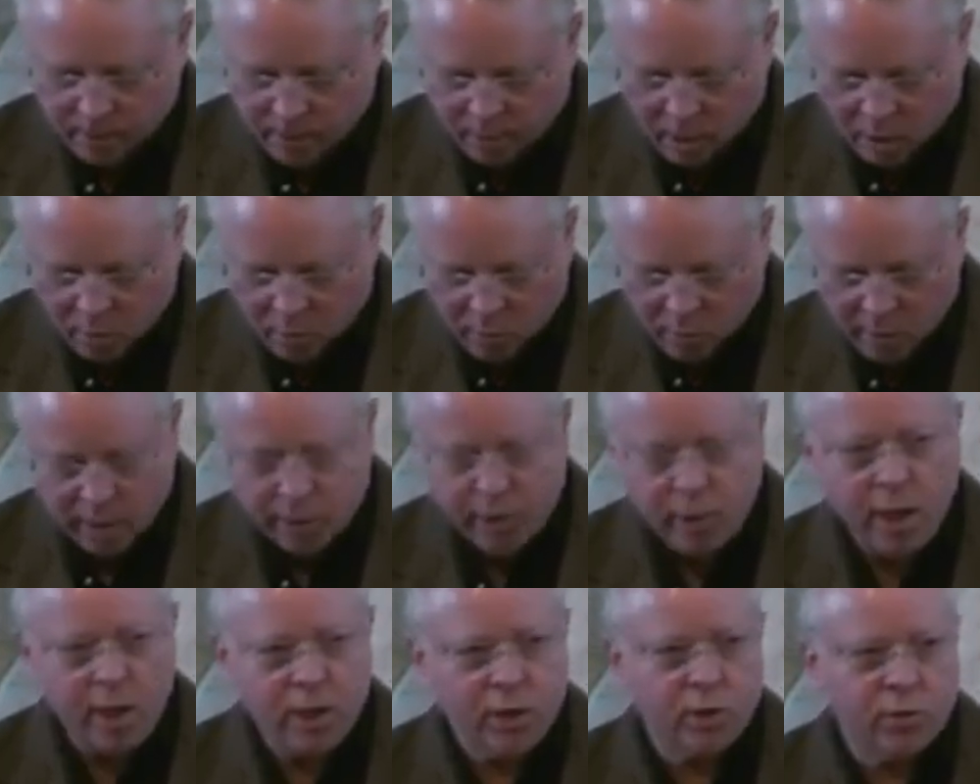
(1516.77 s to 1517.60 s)
a
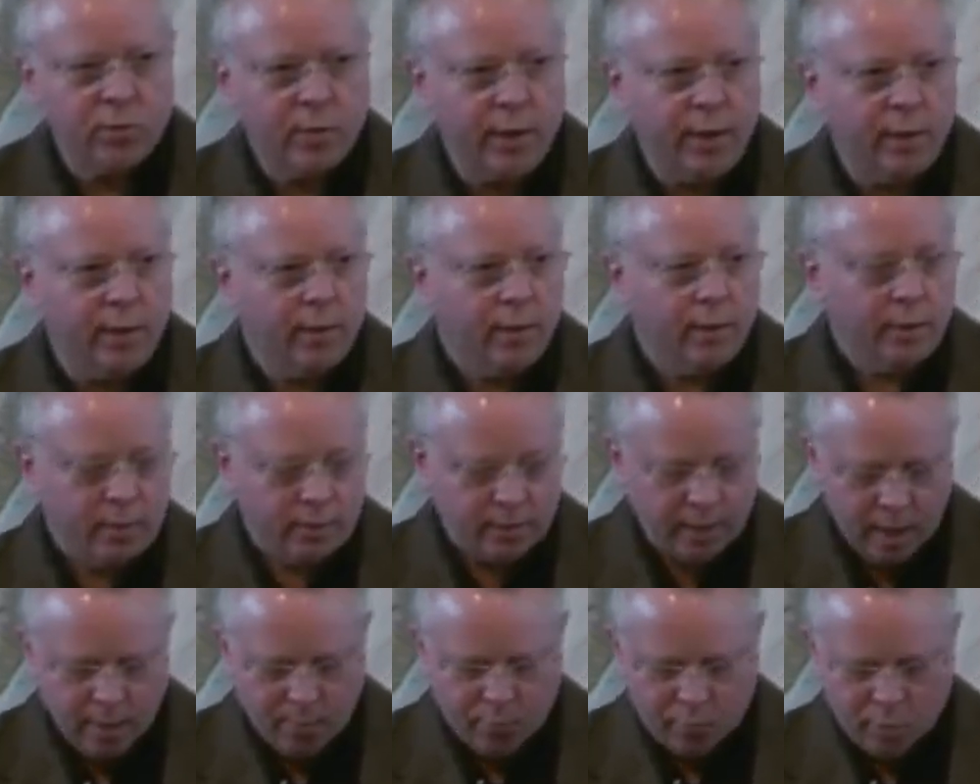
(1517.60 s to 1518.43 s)
rich history,
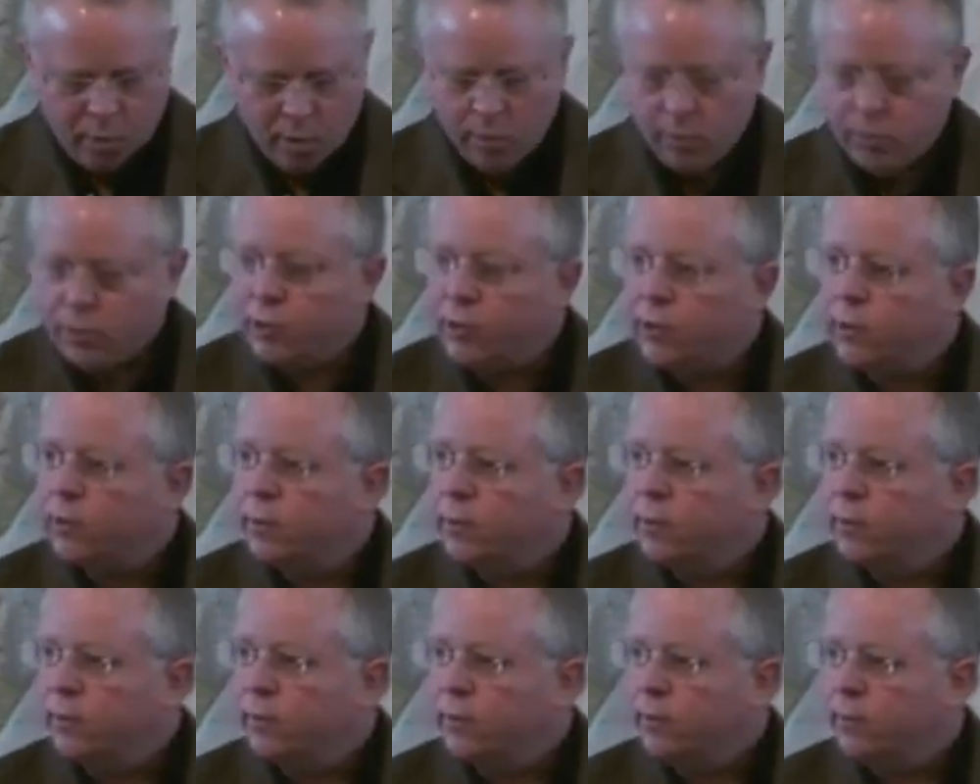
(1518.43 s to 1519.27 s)
deep roots,
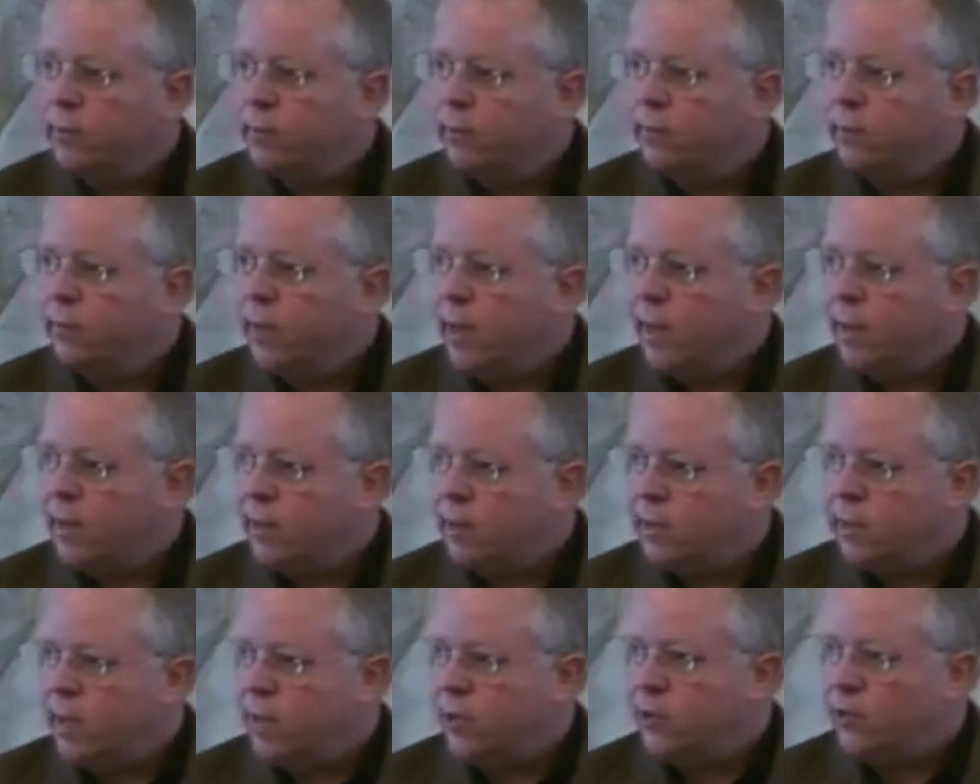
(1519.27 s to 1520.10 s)
and
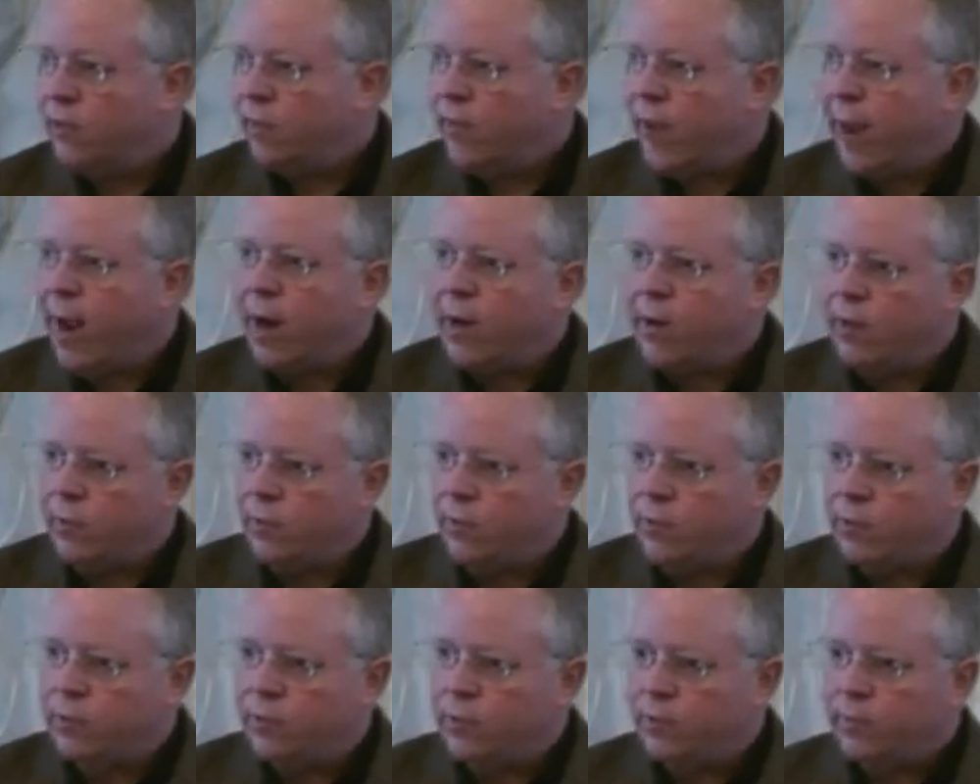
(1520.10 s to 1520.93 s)
essential
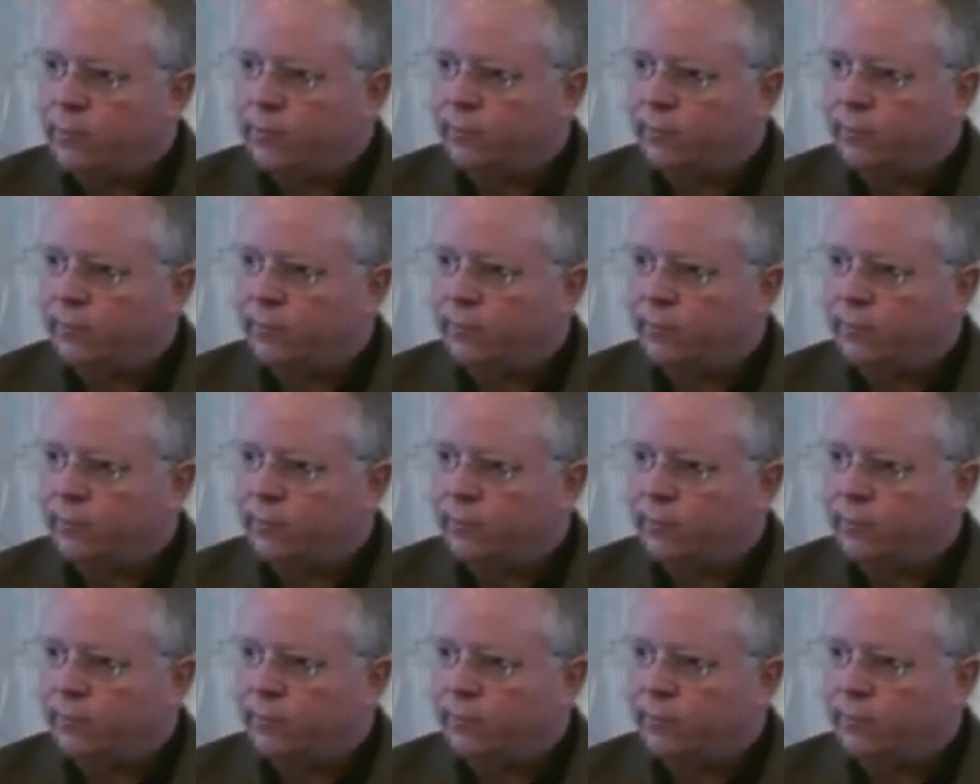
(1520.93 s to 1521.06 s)
values.